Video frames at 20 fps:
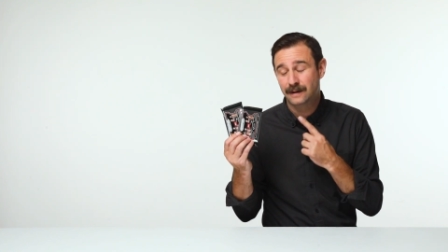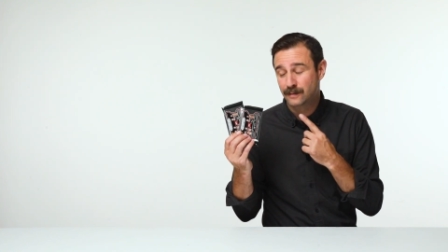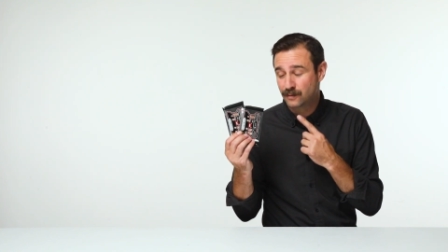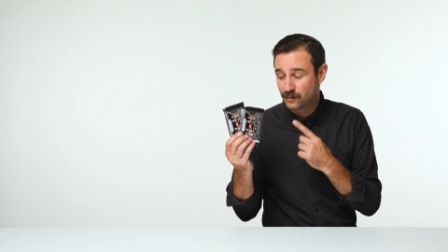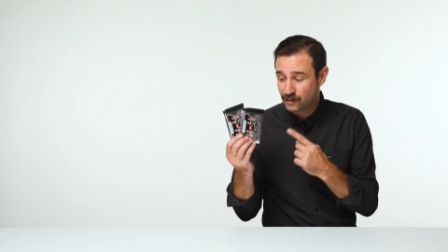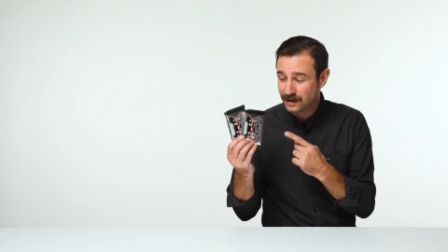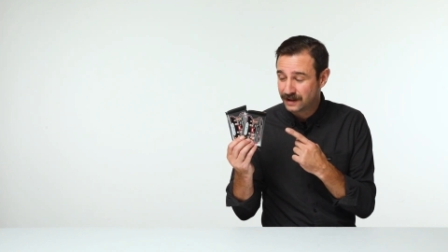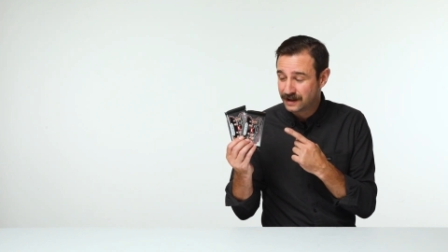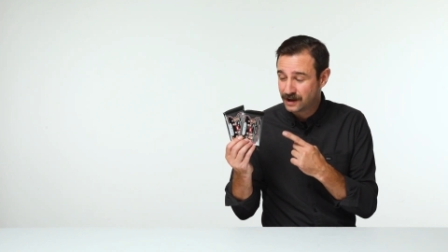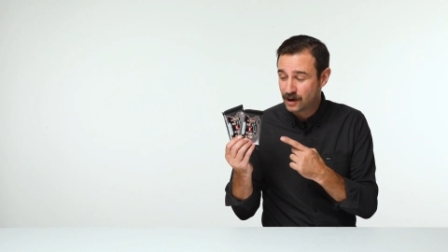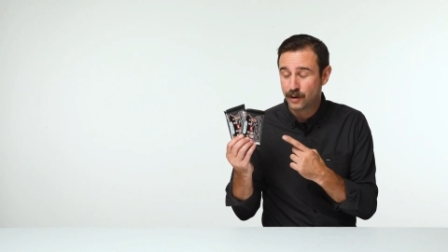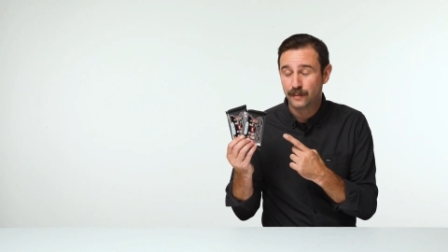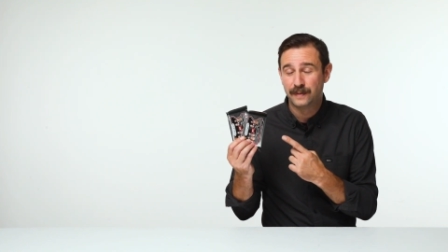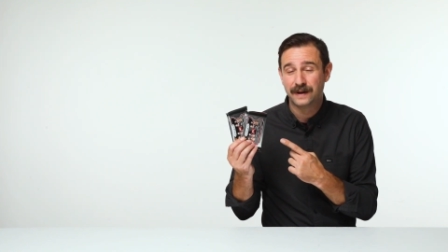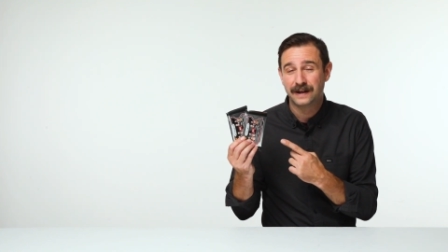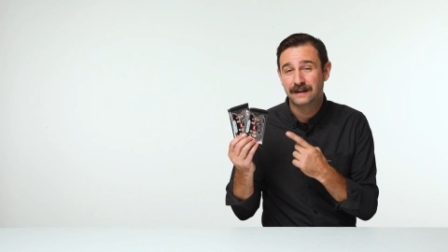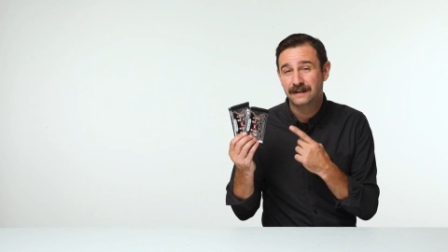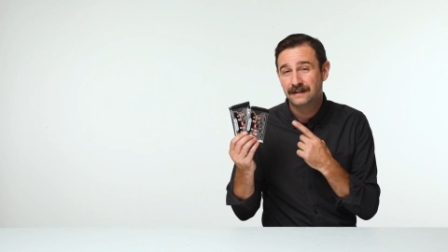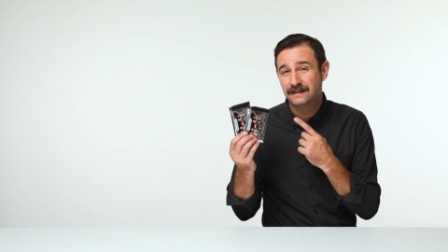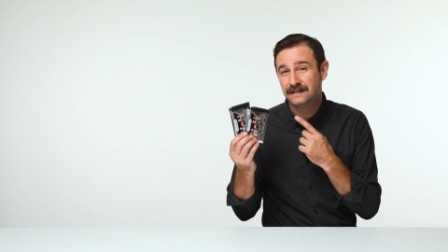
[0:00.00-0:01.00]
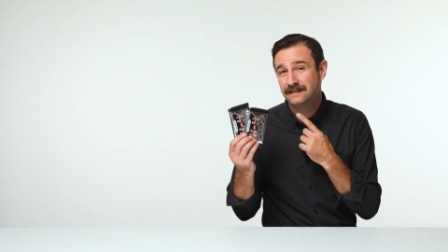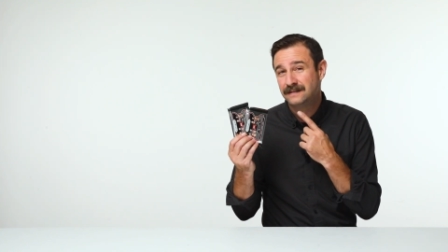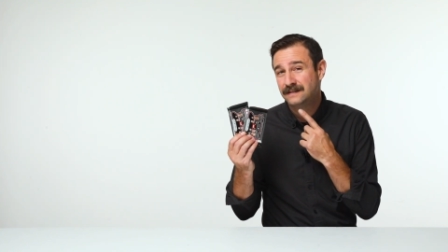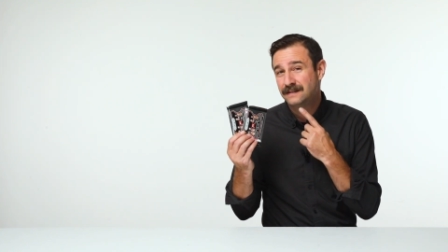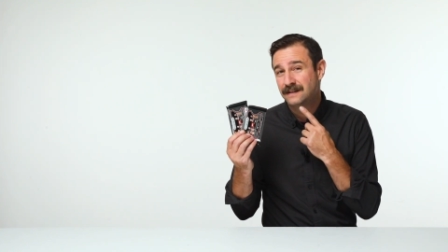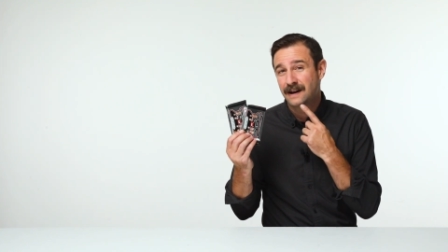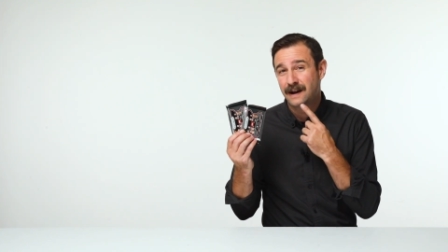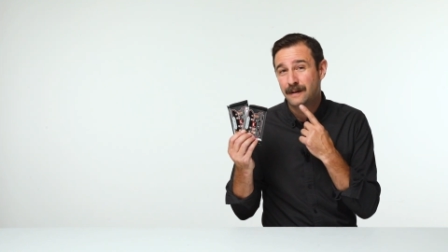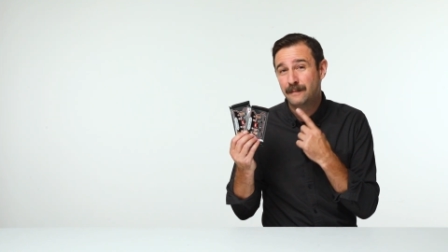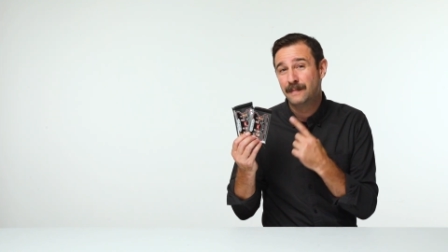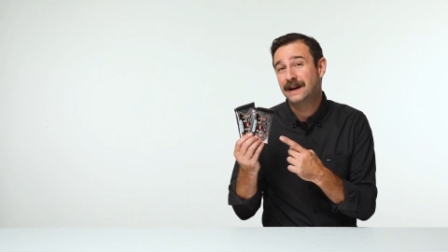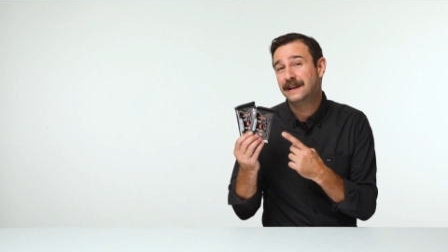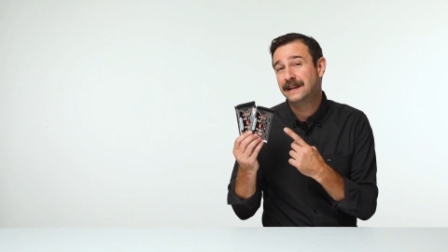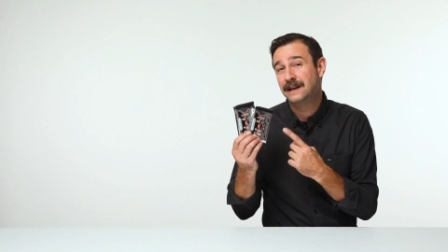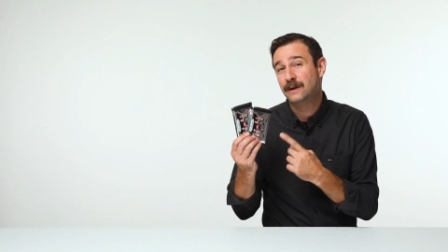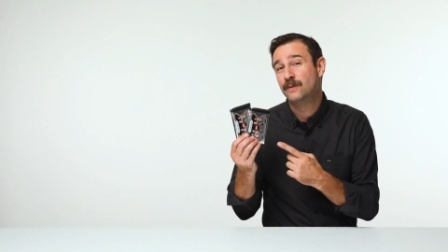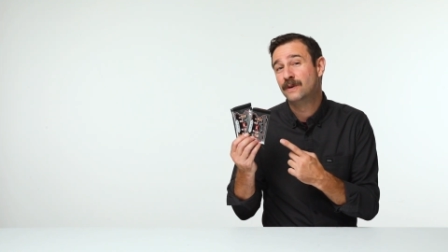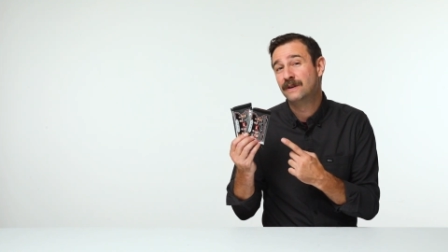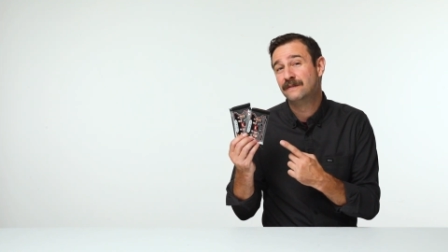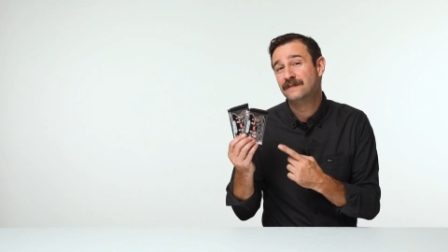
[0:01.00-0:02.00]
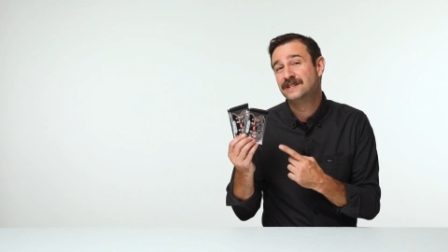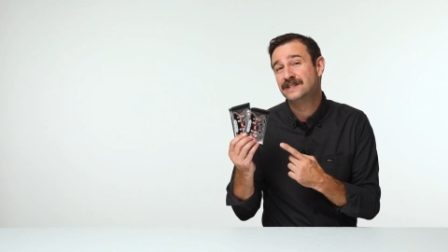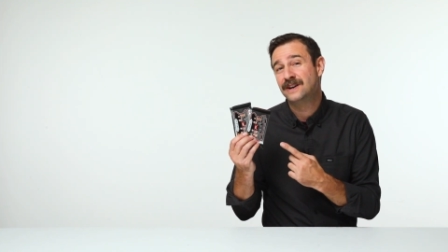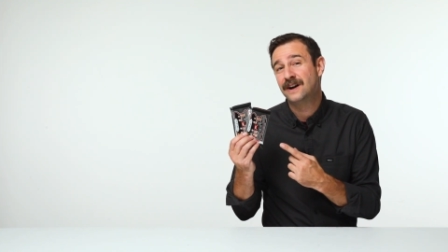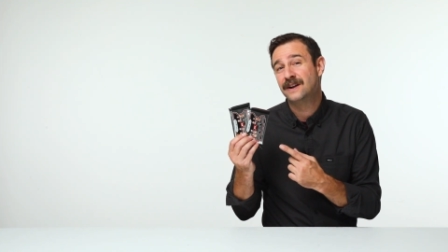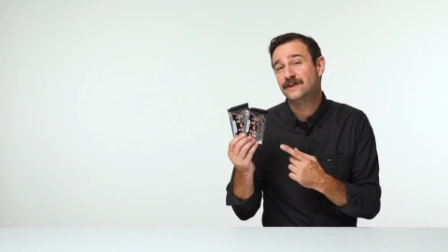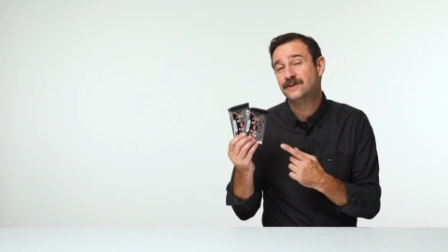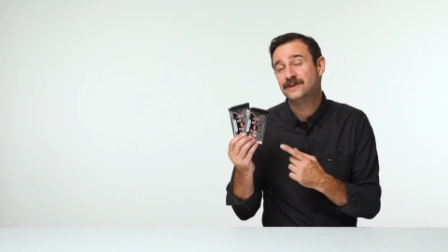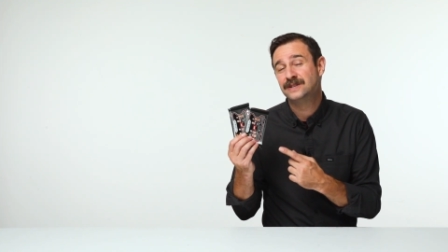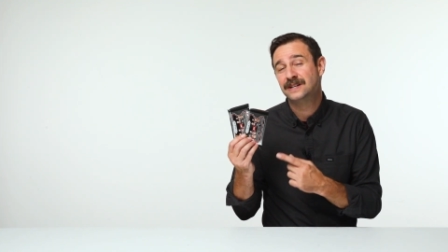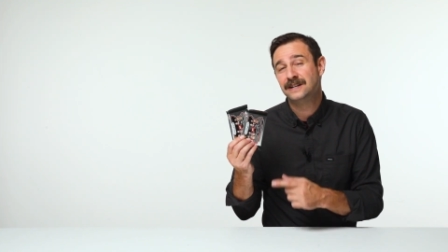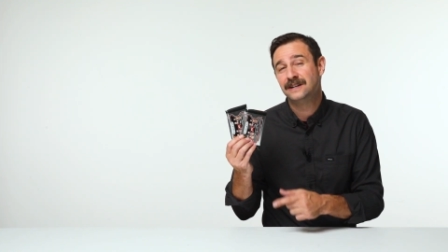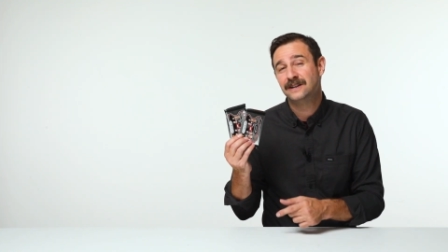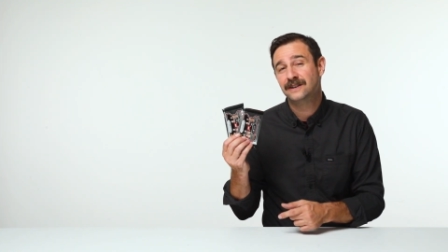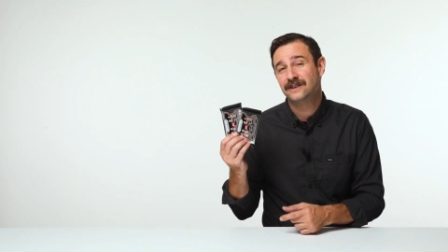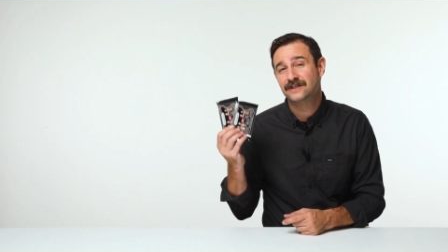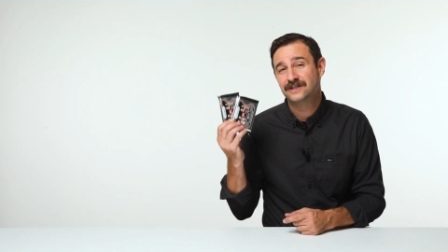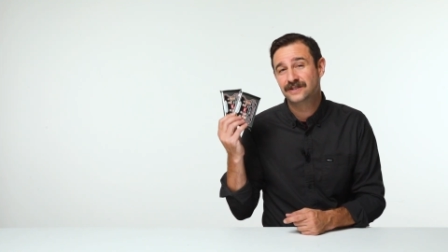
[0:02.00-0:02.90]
I'm really hoping I might get one of his autos in here,